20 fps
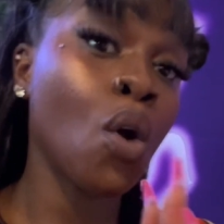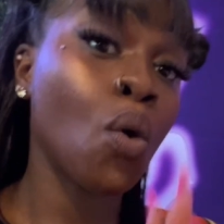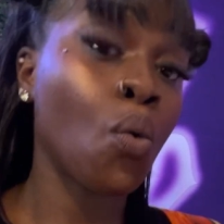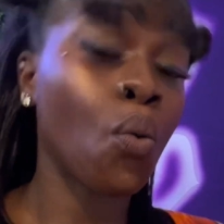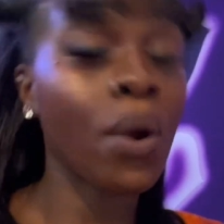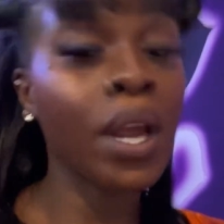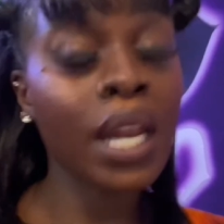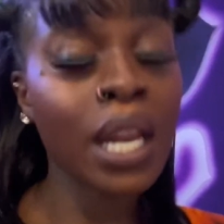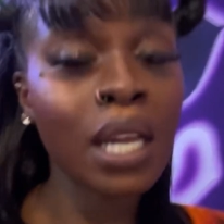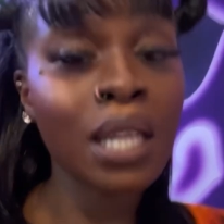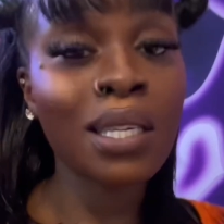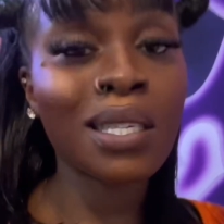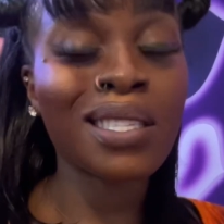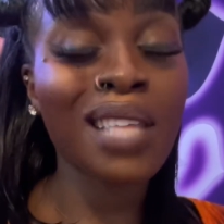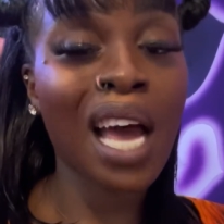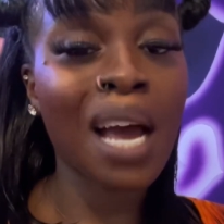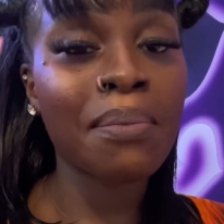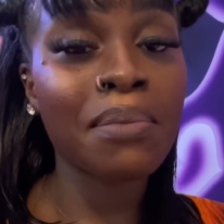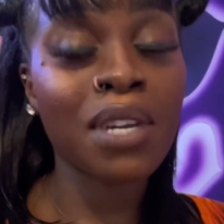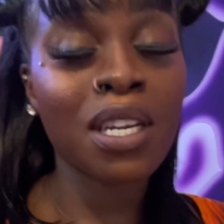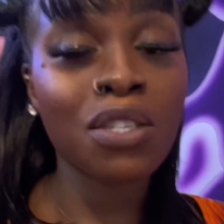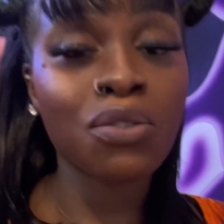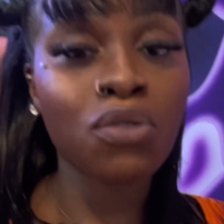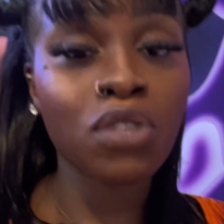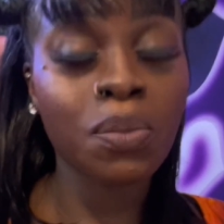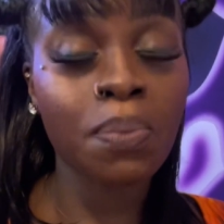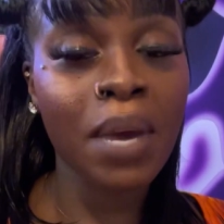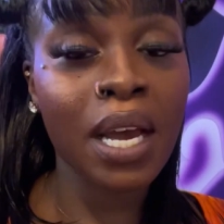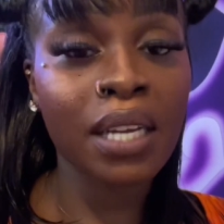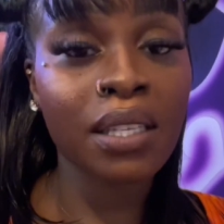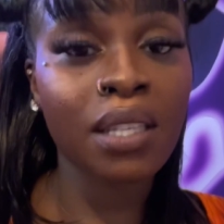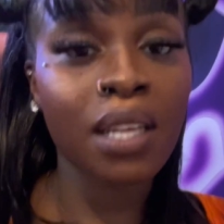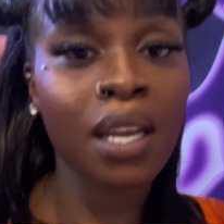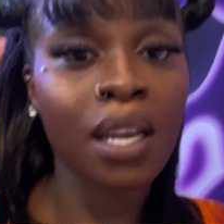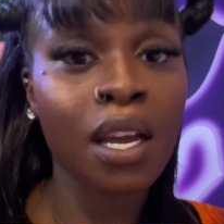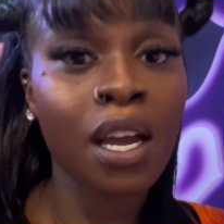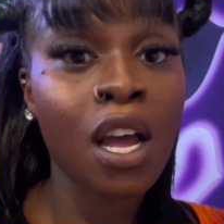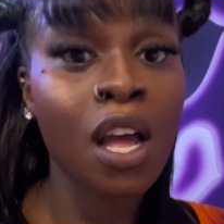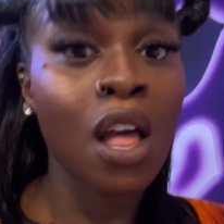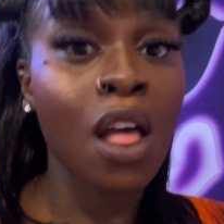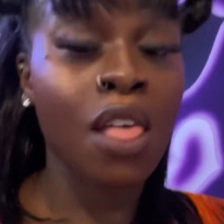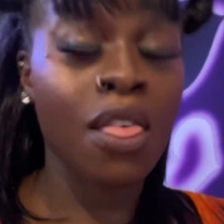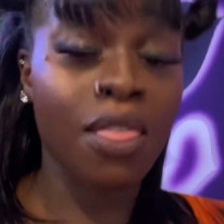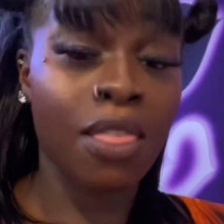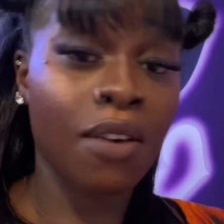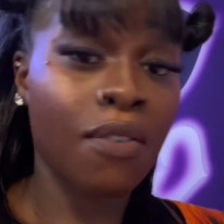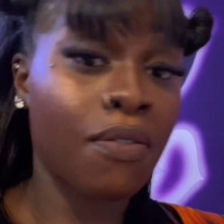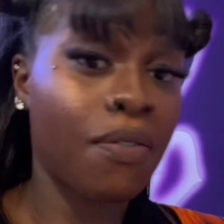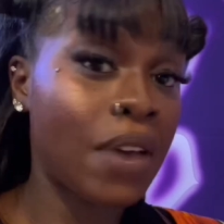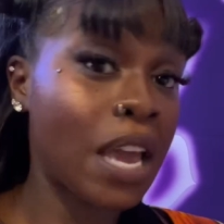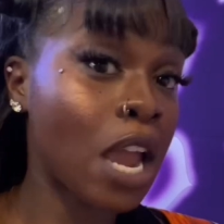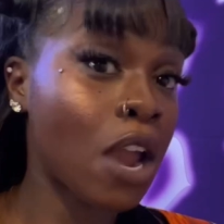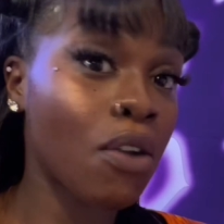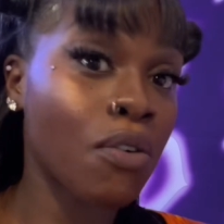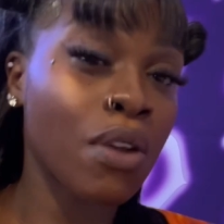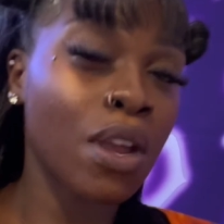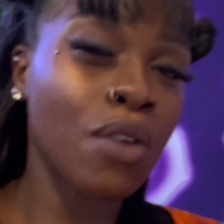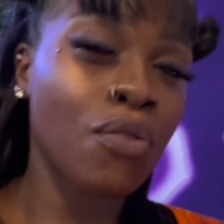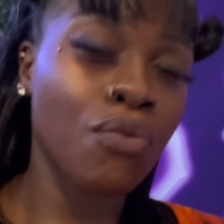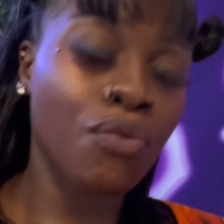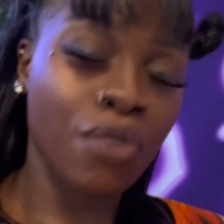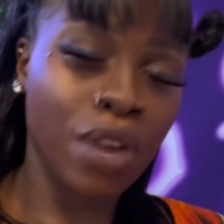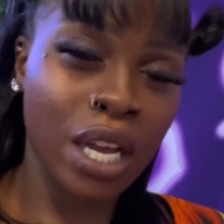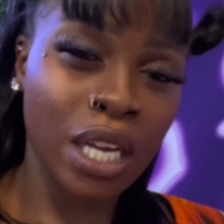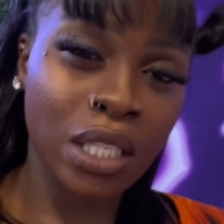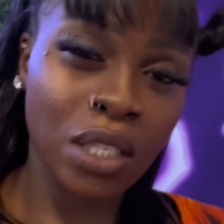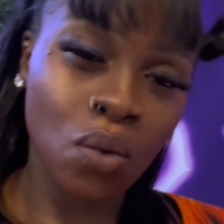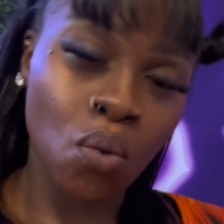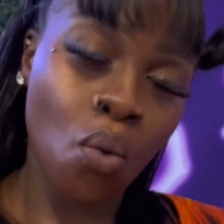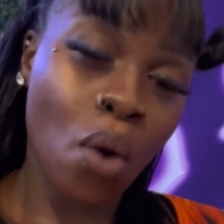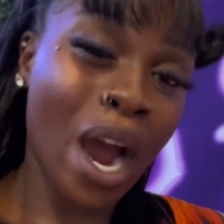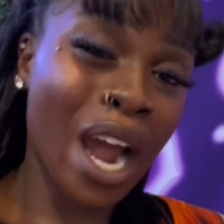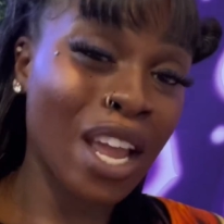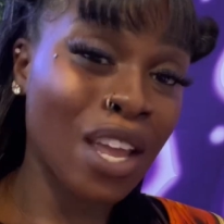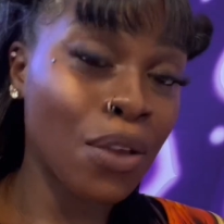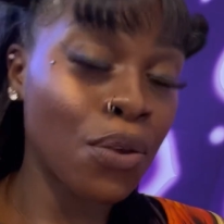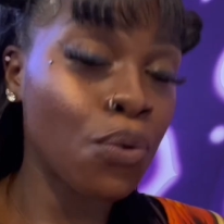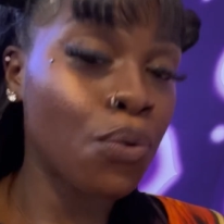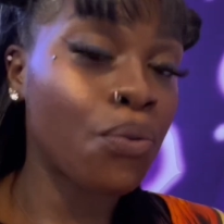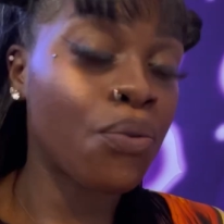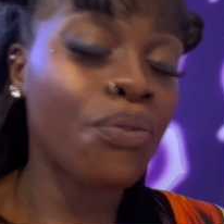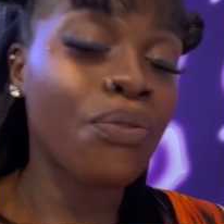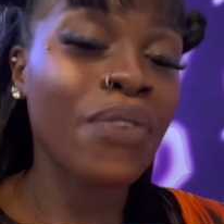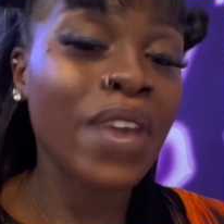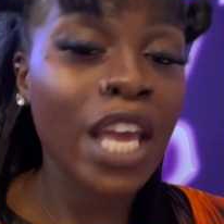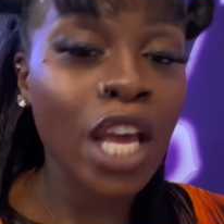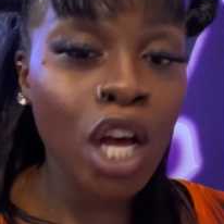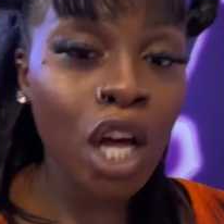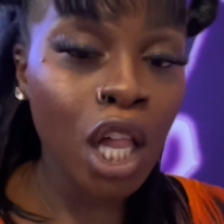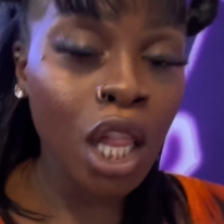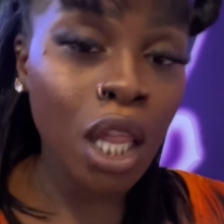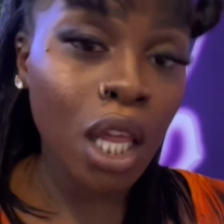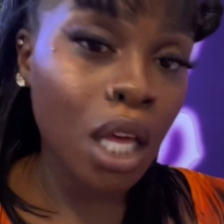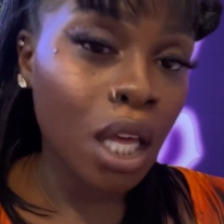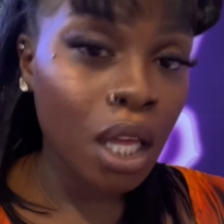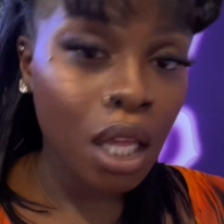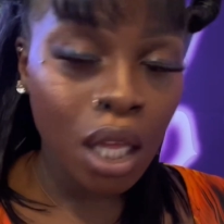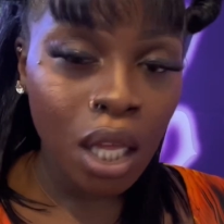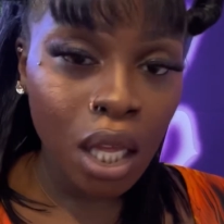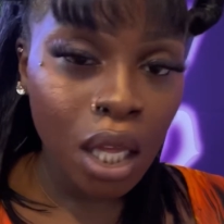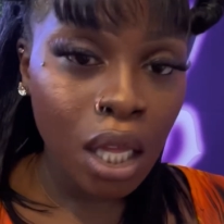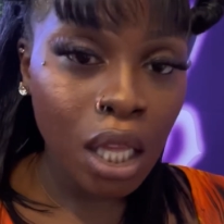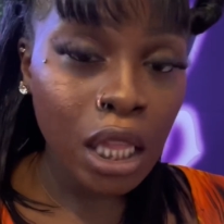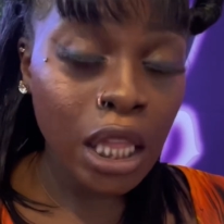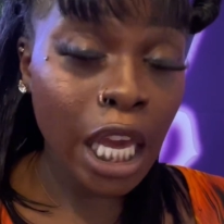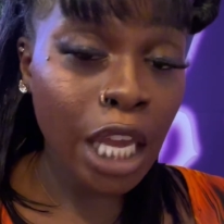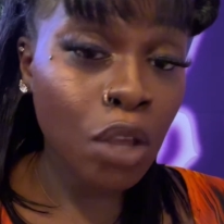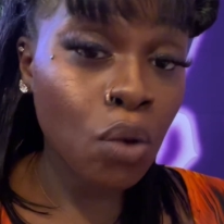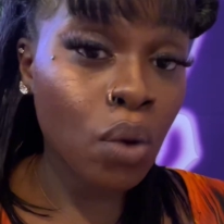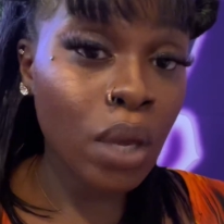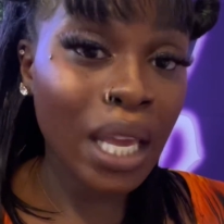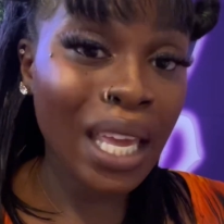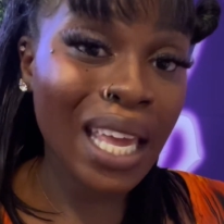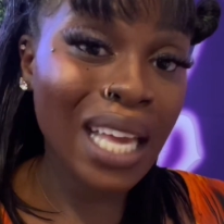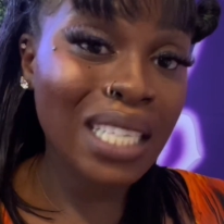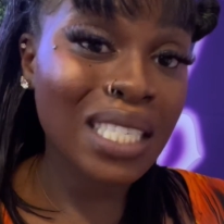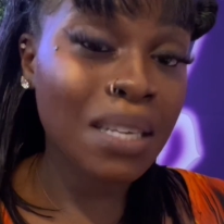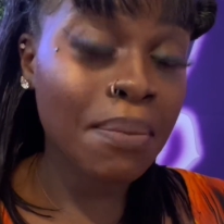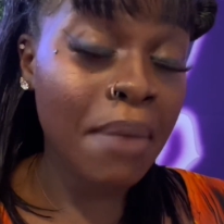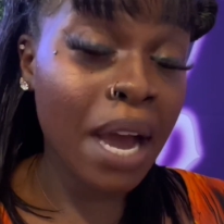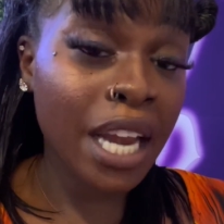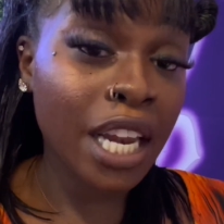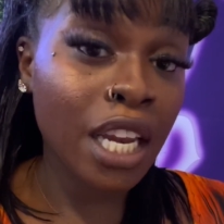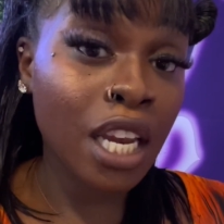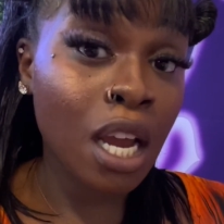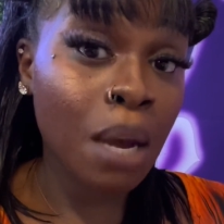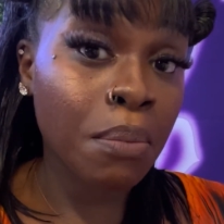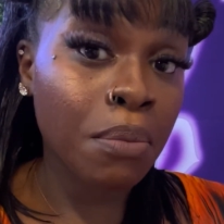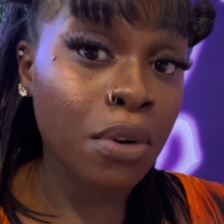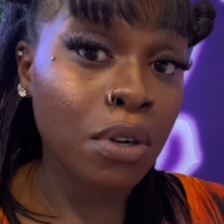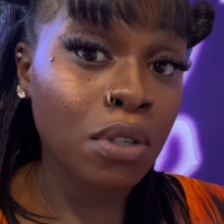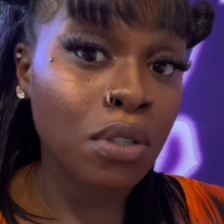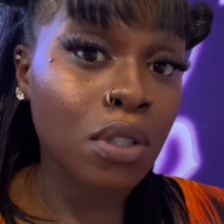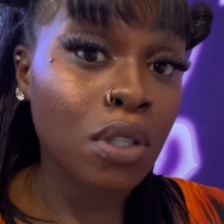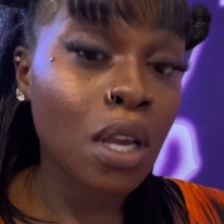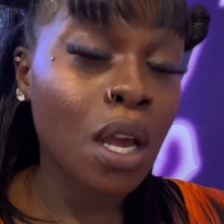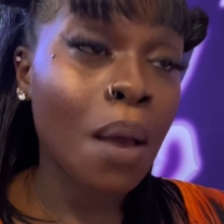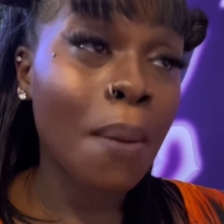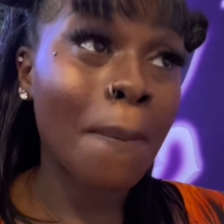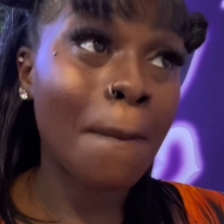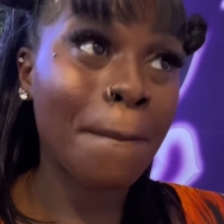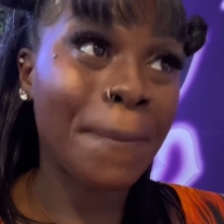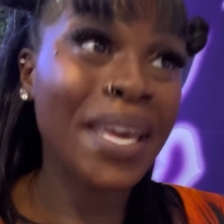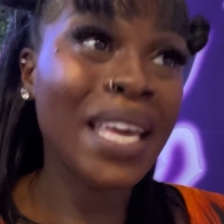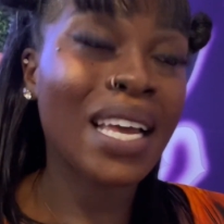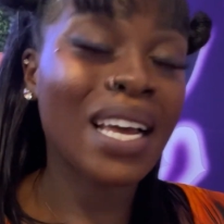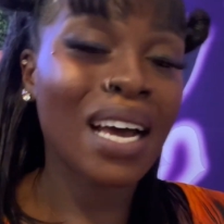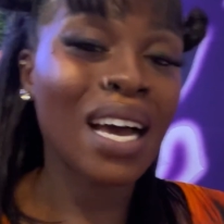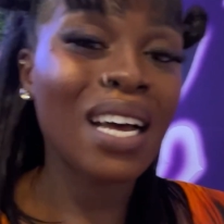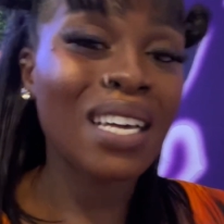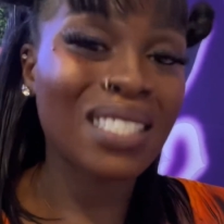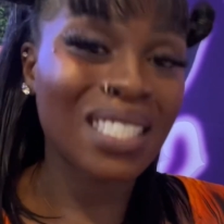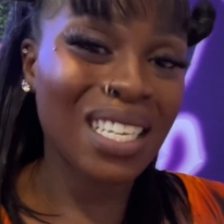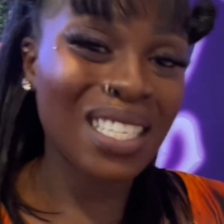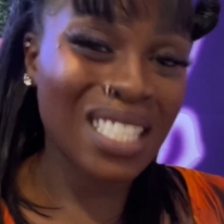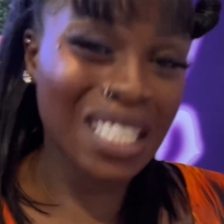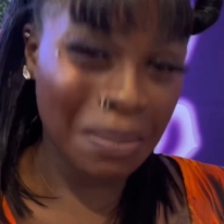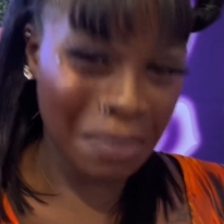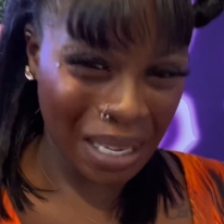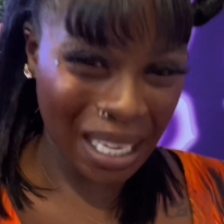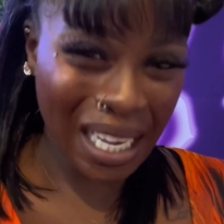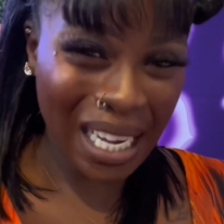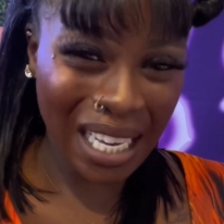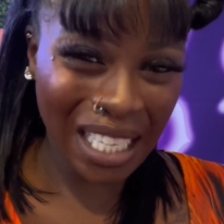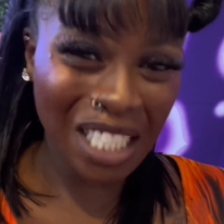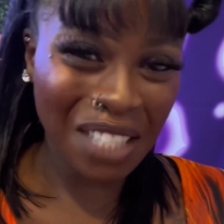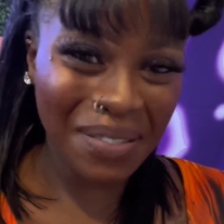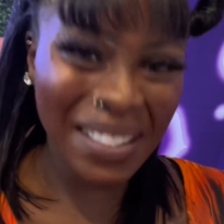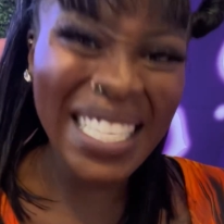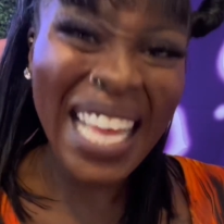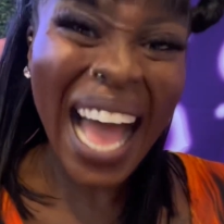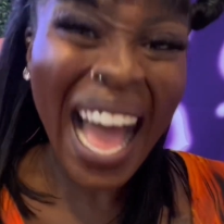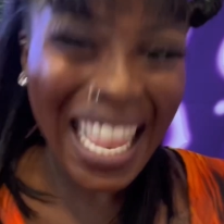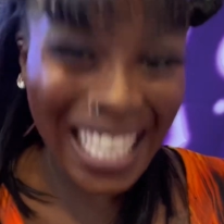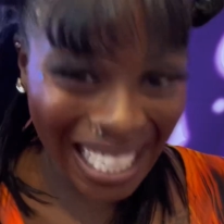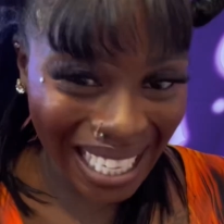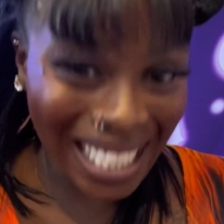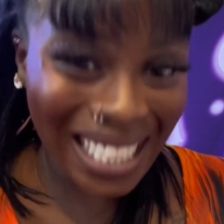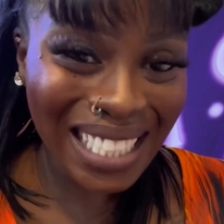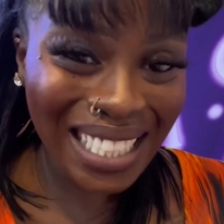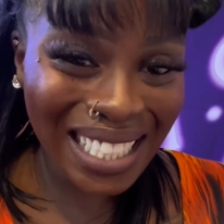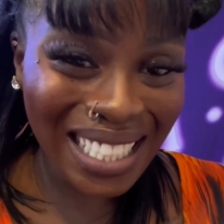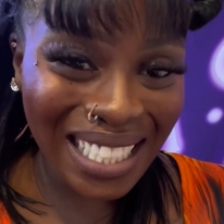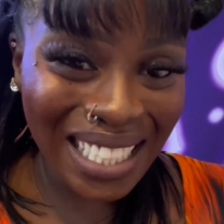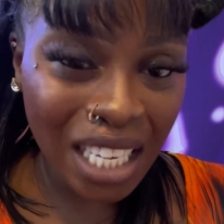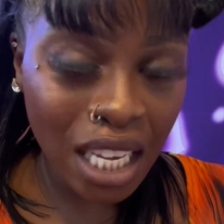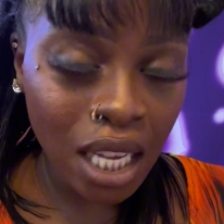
we need to stop disrespecting the very reason why you feel like you can get somebody numbers because it's because of talent.